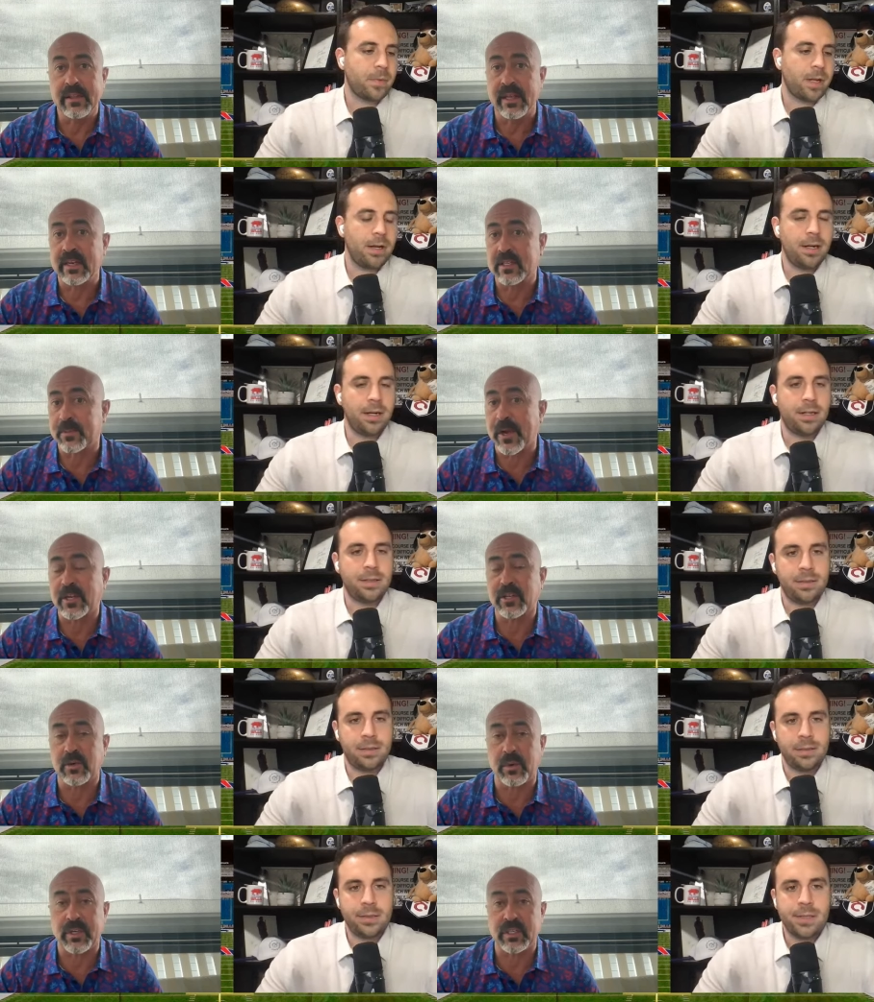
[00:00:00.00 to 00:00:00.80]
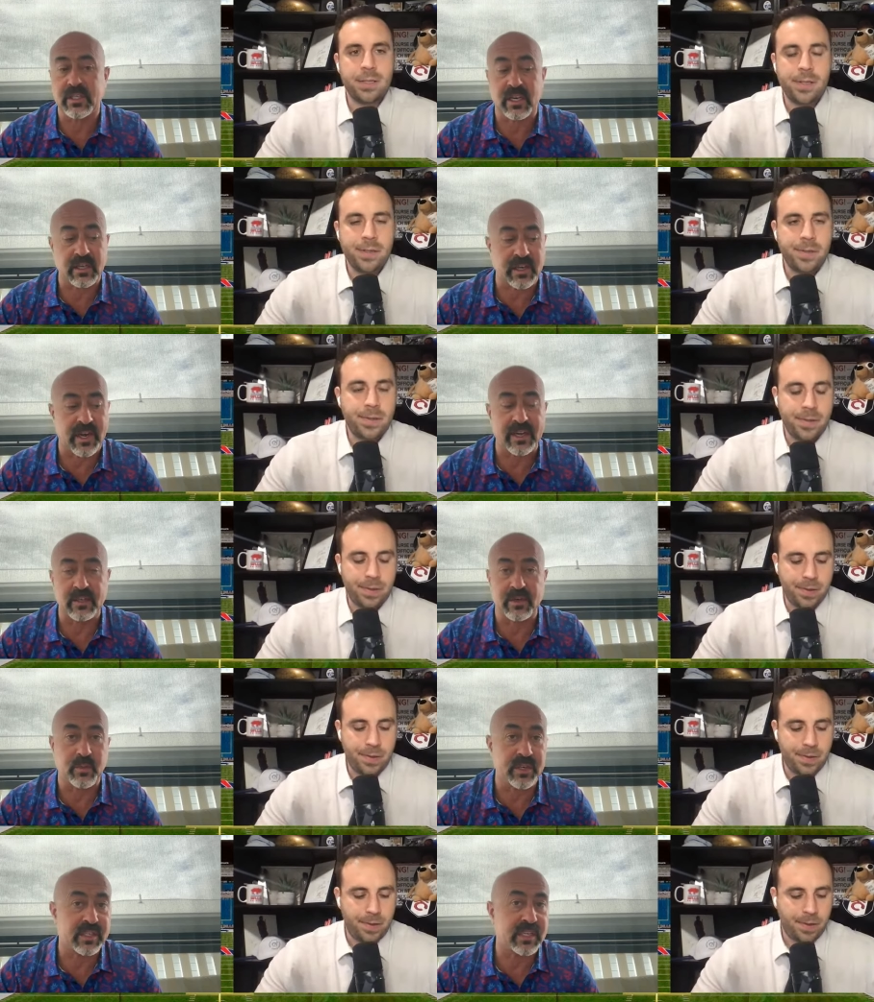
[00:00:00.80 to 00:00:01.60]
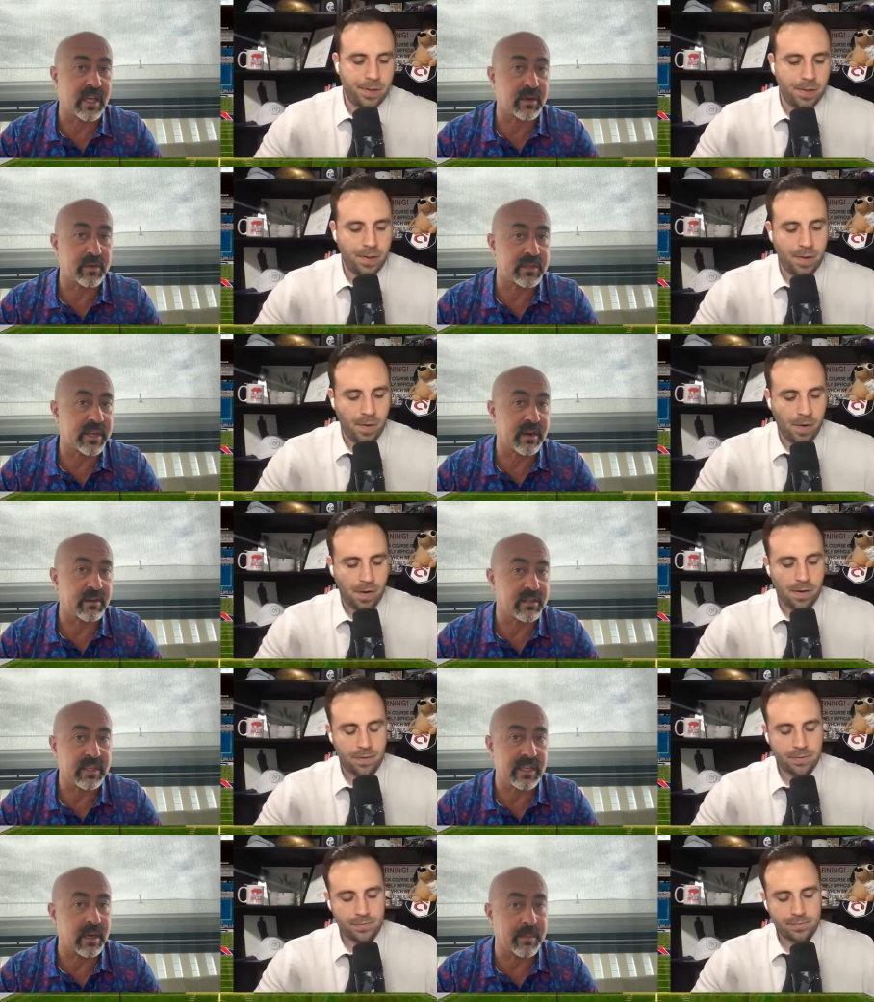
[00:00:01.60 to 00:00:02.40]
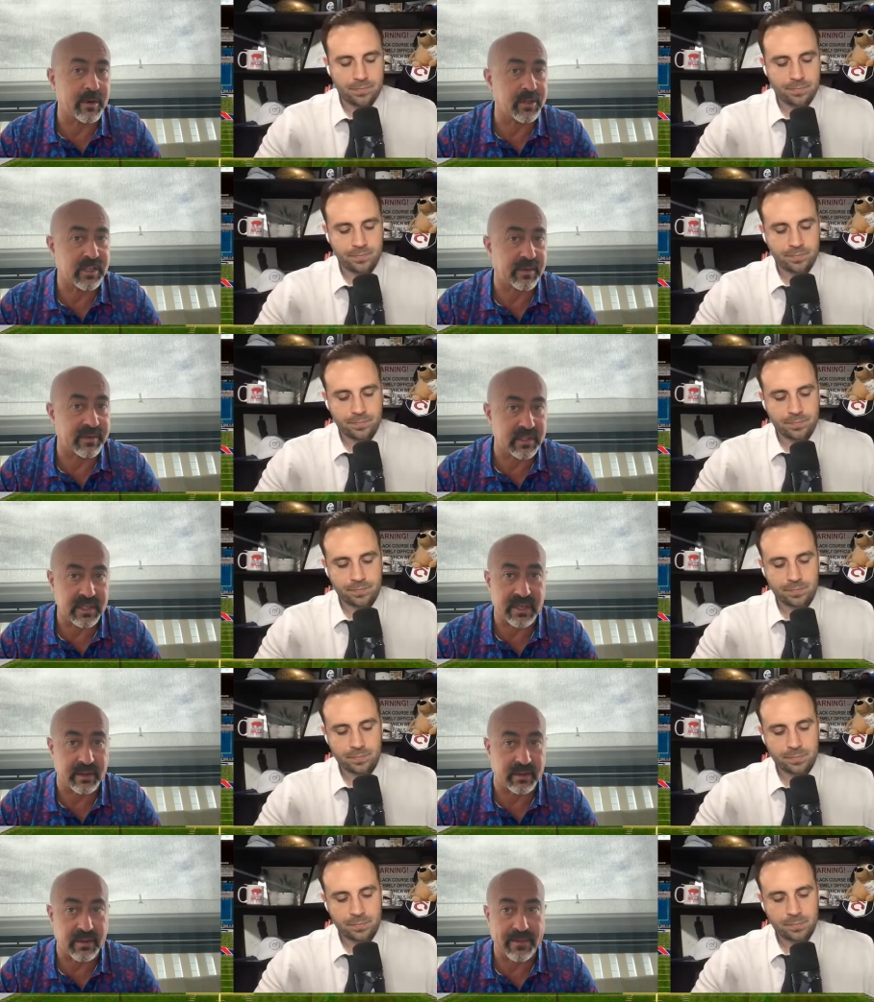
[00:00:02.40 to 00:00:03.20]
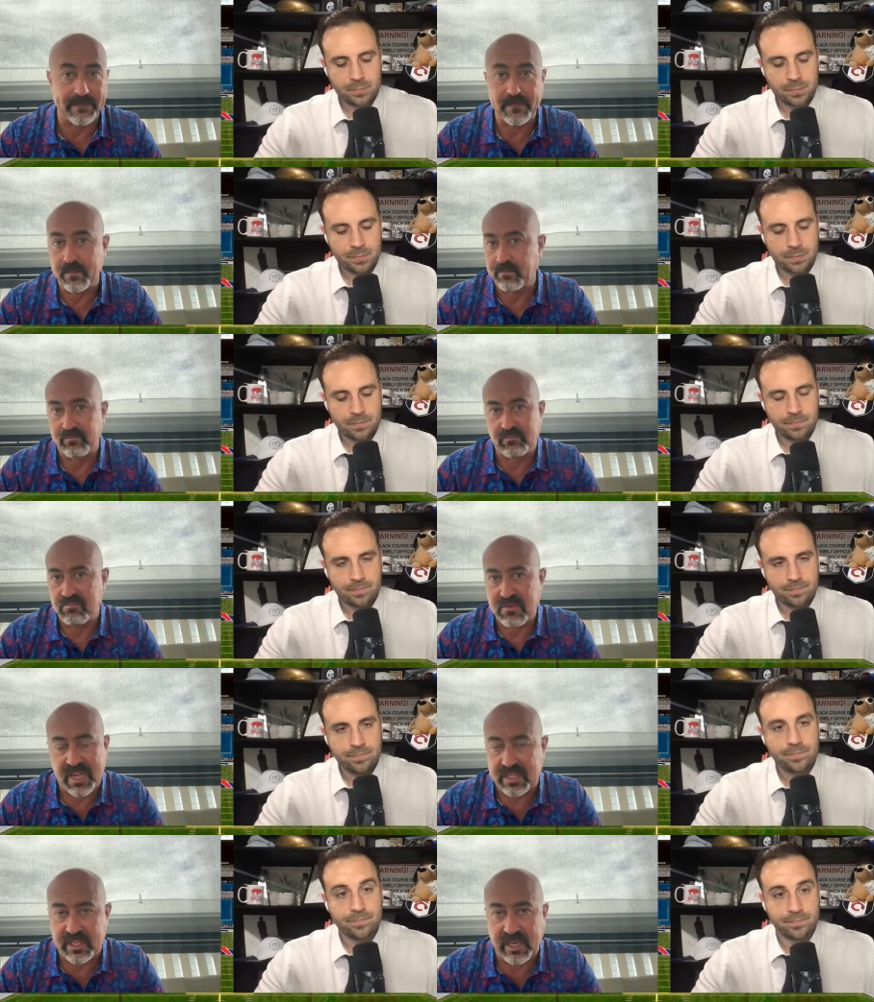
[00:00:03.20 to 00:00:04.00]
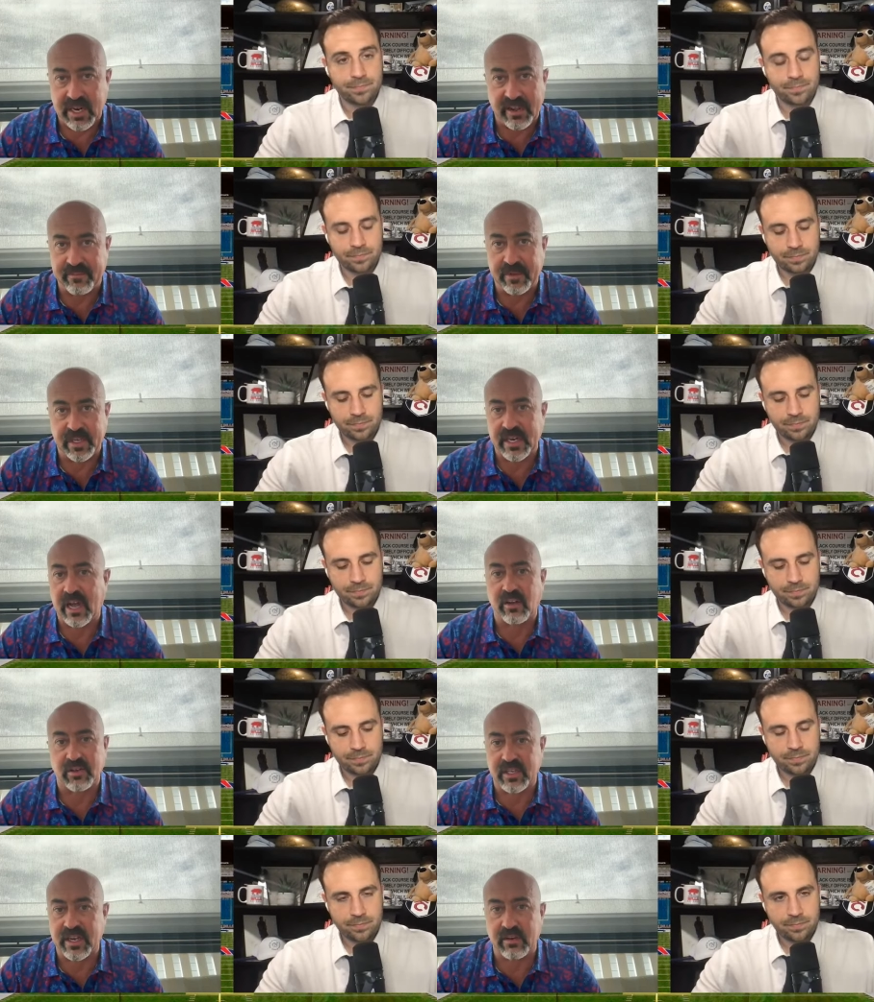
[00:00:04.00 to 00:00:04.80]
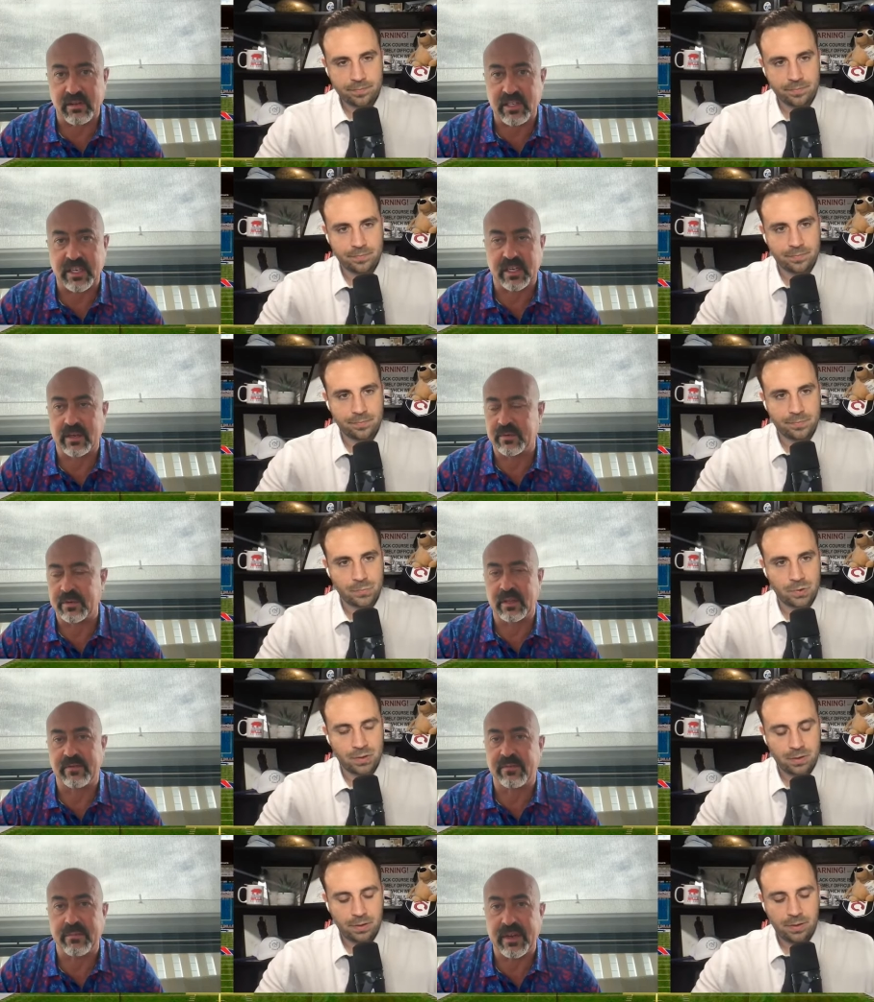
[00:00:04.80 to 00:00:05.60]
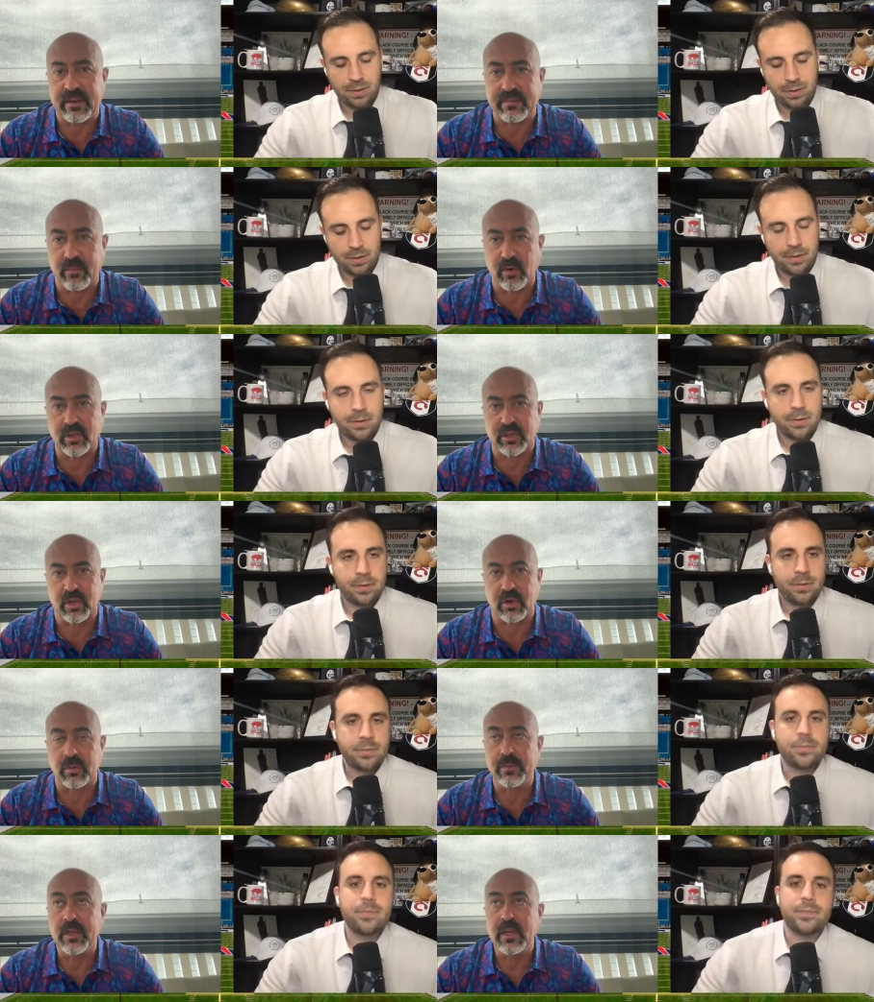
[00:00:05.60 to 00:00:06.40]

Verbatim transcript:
Speaker 1: Then, uh-huh. especially oh. when his con- when his salary was guaranteed on March seventeenth, eighteen and a half million dollars guaranteed. They made more so.